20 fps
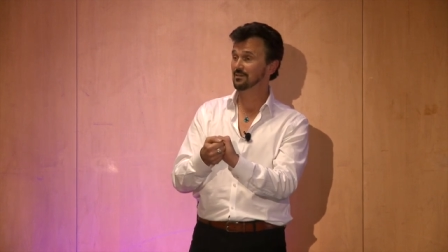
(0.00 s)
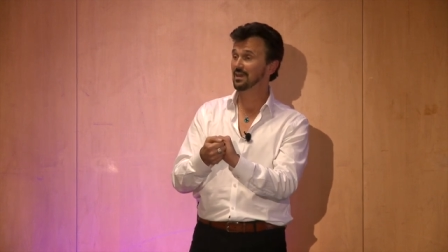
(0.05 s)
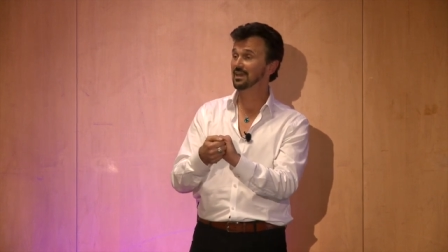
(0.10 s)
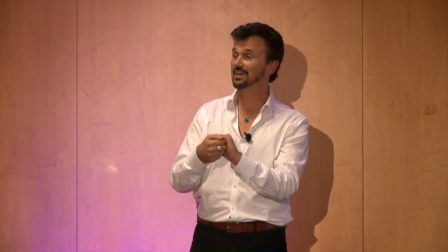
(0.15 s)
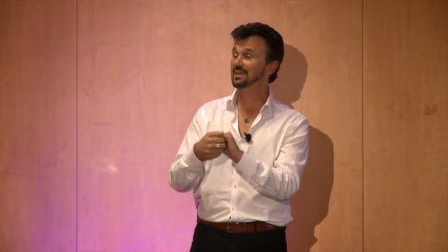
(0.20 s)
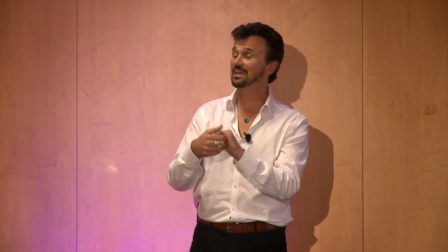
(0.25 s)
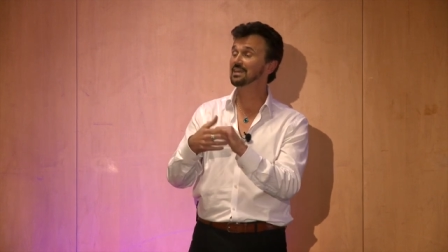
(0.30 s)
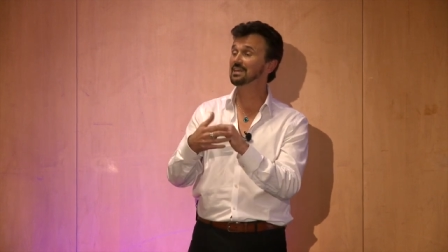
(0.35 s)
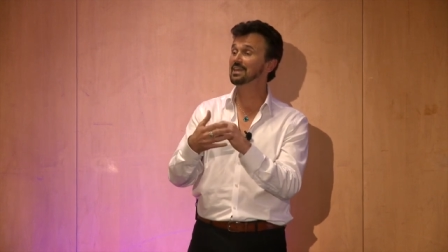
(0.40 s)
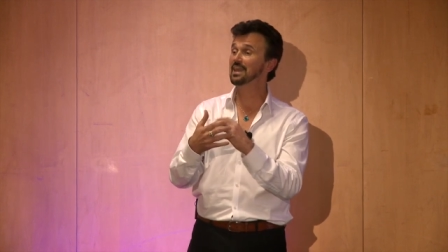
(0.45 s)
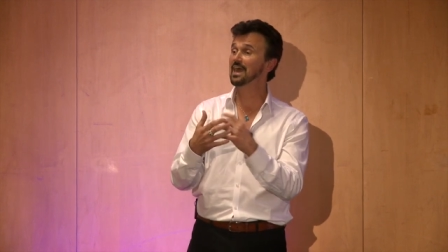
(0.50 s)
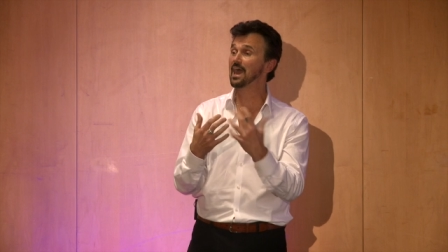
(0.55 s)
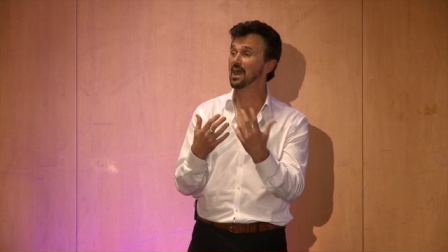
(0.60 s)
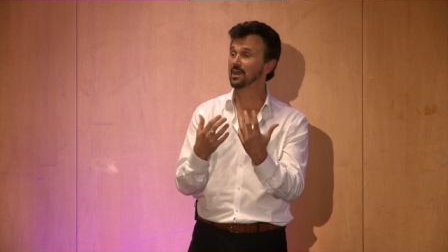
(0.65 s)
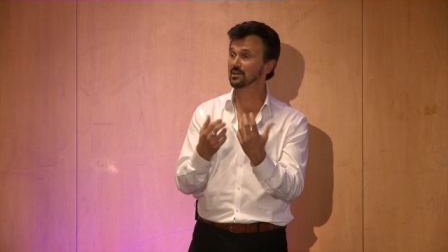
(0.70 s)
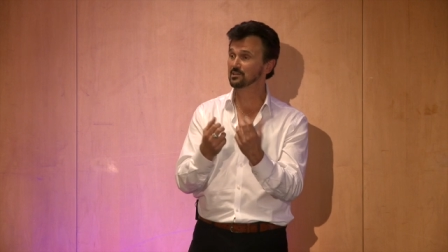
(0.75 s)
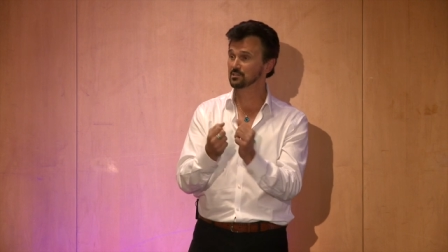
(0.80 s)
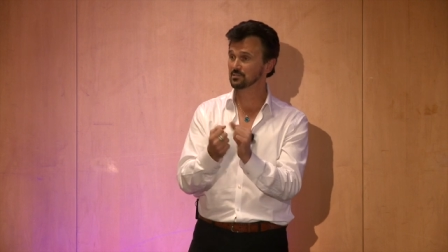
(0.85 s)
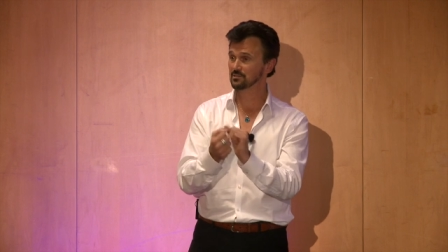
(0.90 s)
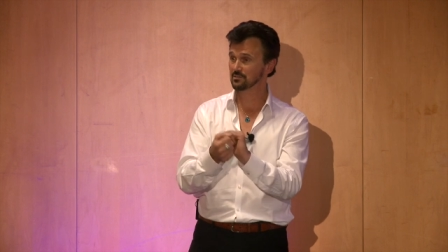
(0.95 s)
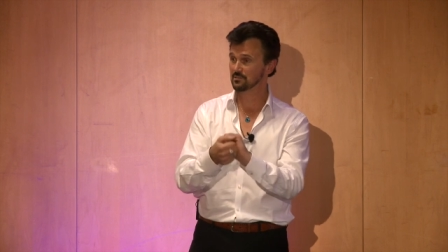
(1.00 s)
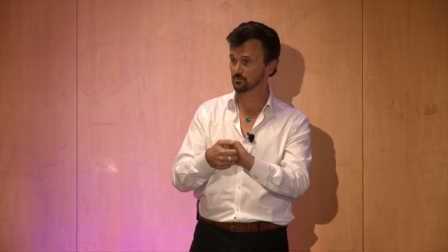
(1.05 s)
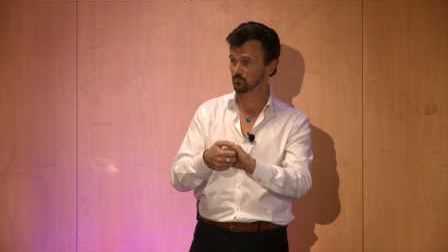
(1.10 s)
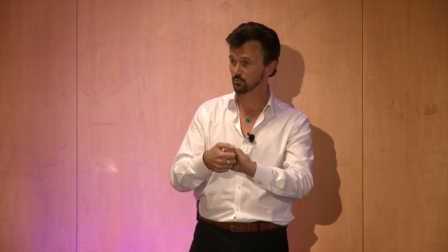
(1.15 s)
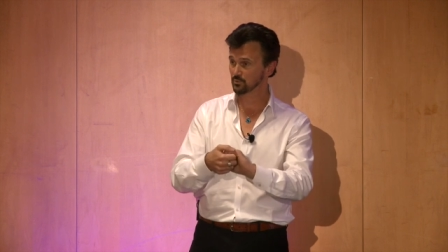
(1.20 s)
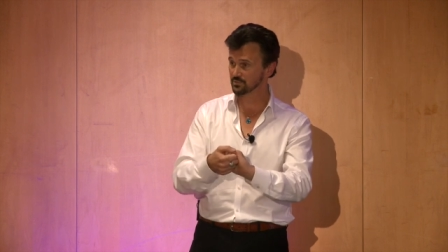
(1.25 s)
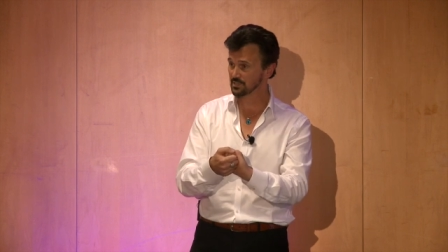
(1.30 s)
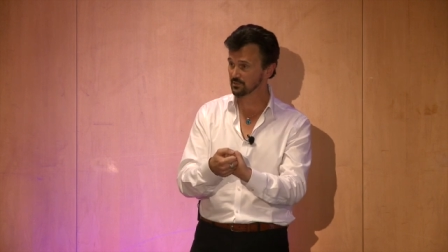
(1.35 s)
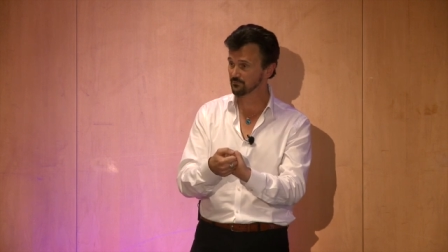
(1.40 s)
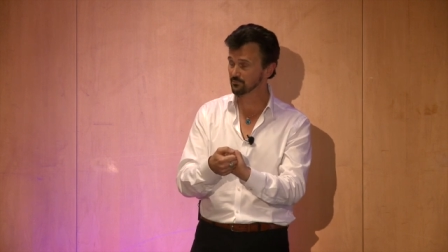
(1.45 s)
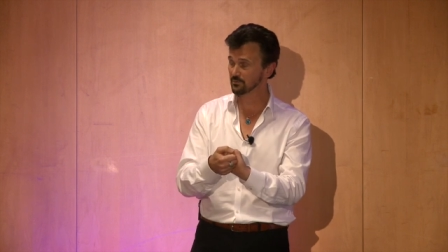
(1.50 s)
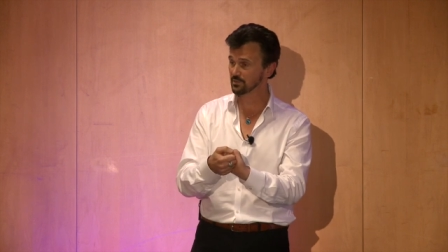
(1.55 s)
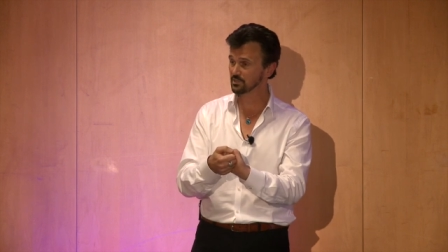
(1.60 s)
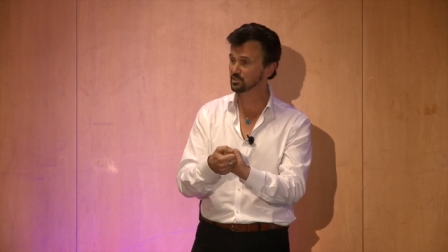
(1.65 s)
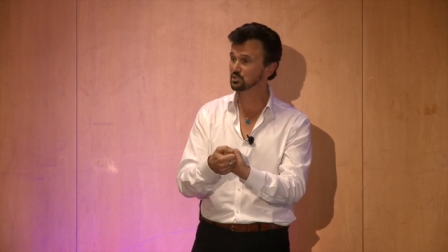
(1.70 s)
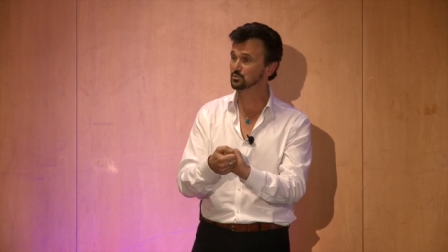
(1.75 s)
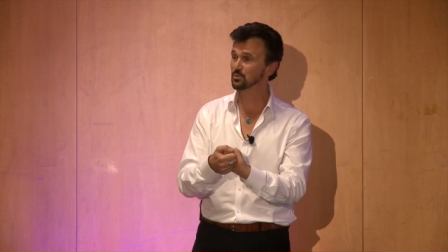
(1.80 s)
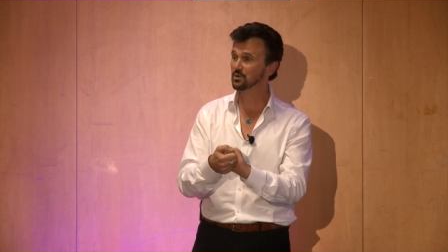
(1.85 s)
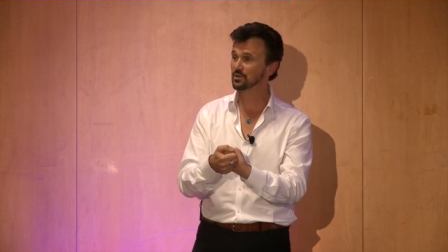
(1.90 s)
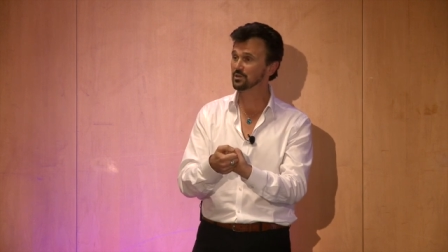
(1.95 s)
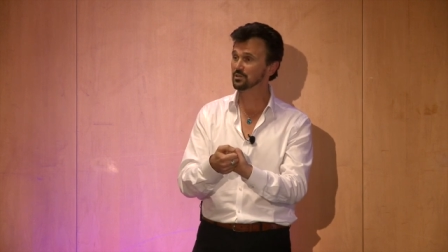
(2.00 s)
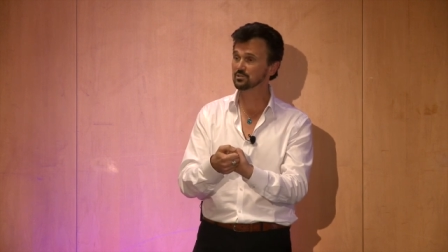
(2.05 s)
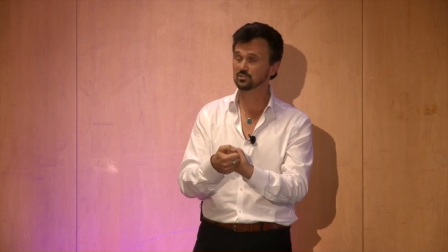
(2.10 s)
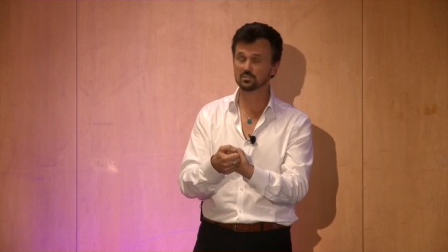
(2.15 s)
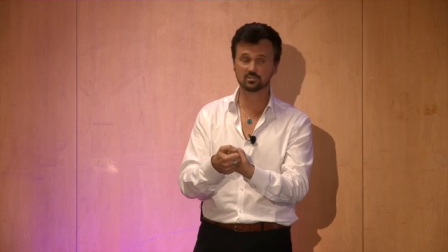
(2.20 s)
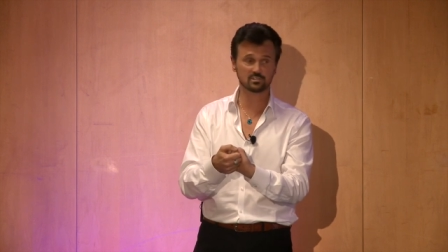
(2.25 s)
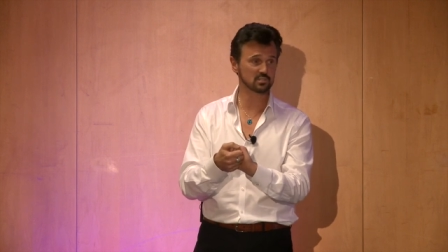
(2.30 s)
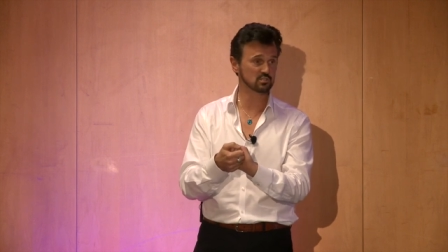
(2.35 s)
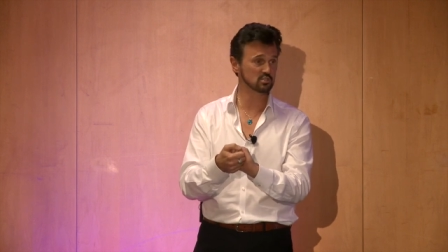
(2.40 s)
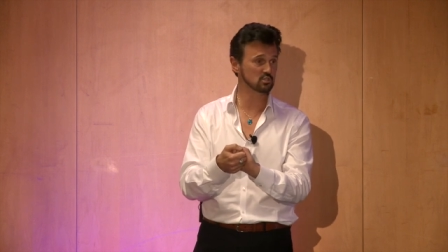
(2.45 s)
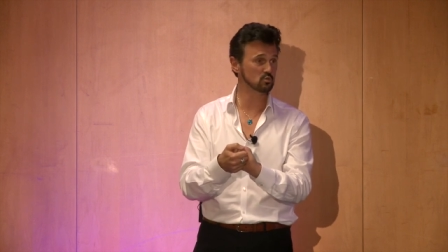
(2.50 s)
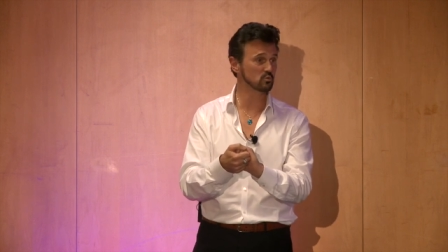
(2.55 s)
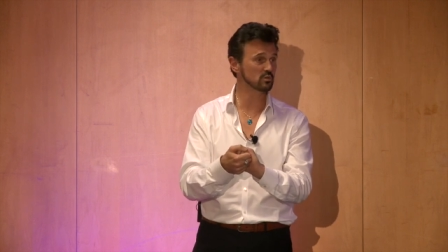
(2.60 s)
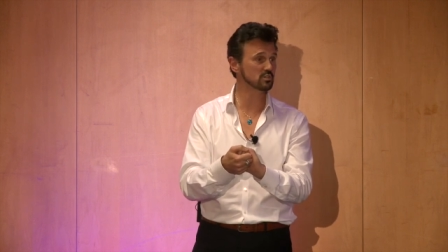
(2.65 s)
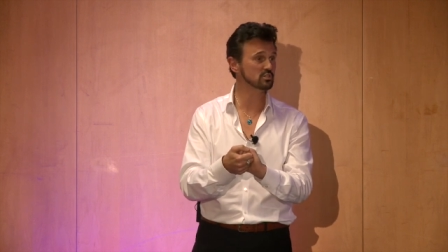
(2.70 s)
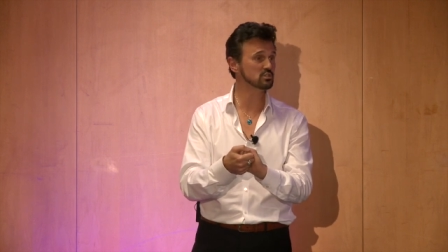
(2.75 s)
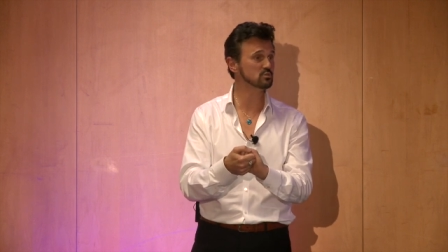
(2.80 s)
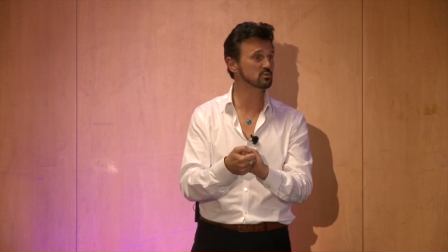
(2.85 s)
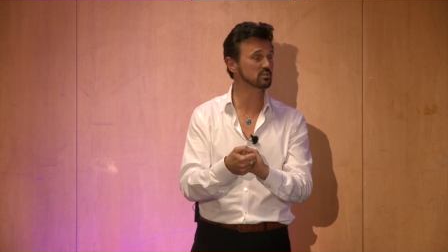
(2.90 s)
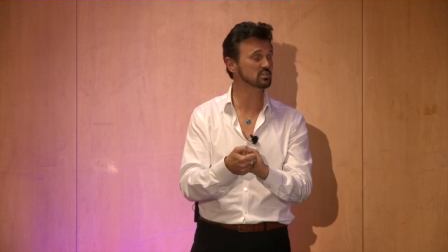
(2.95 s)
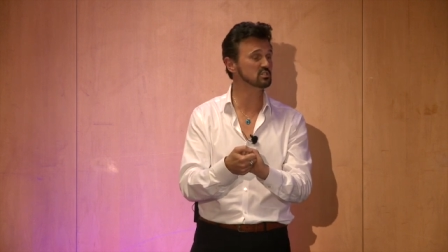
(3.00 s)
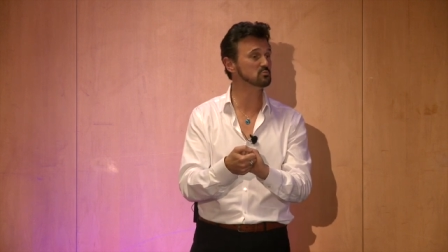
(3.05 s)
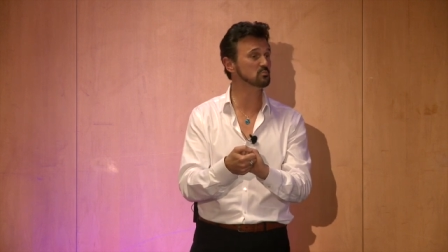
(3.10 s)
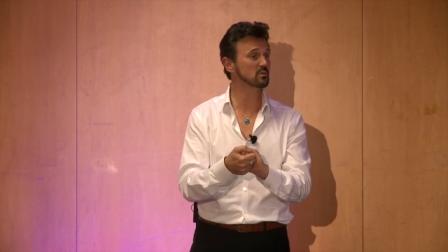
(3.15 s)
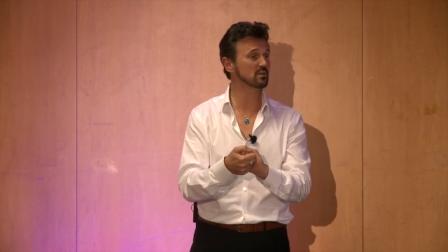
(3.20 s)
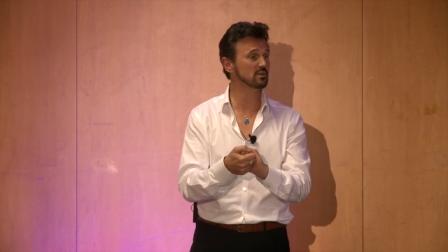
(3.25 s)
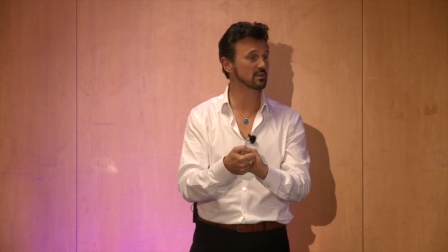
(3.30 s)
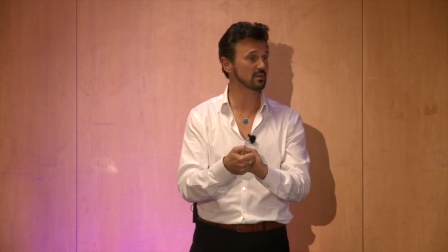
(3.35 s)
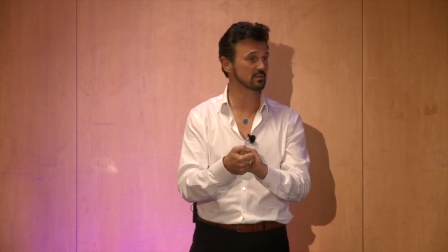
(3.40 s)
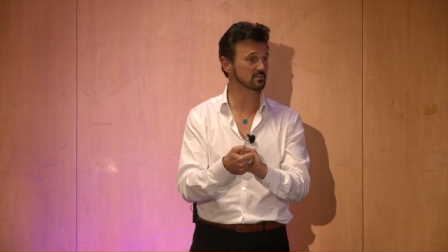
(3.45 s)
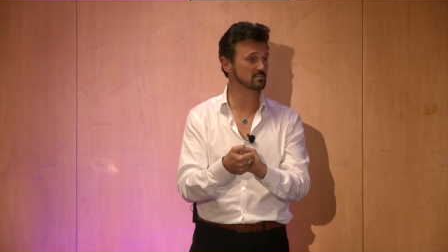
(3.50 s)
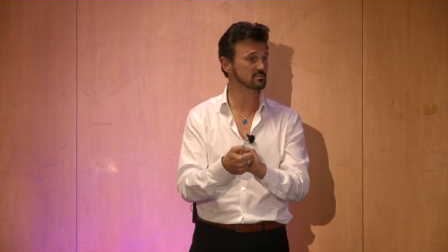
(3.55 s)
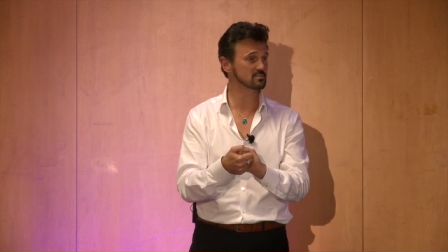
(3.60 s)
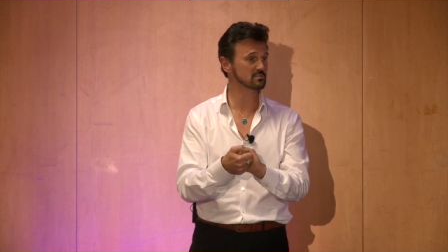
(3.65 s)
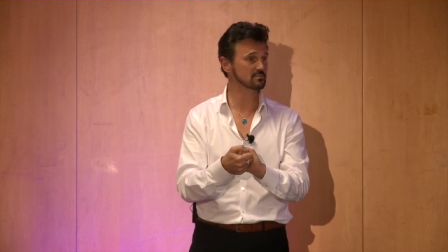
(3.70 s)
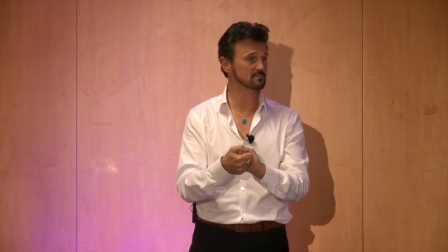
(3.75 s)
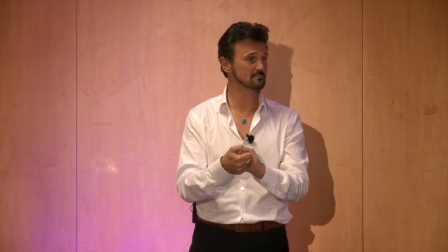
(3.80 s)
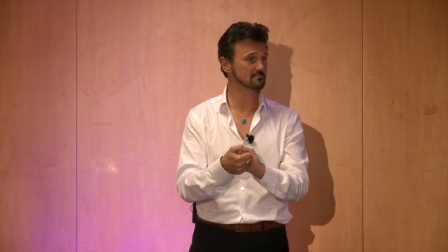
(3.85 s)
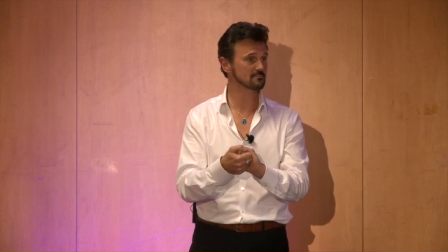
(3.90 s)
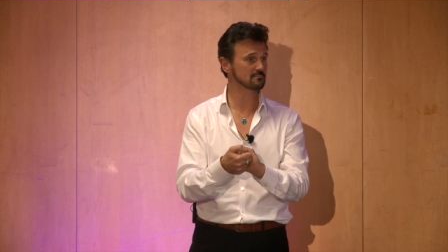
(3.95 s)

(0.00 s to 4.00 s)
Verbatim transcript: and connect with different experiences that you wish to experience.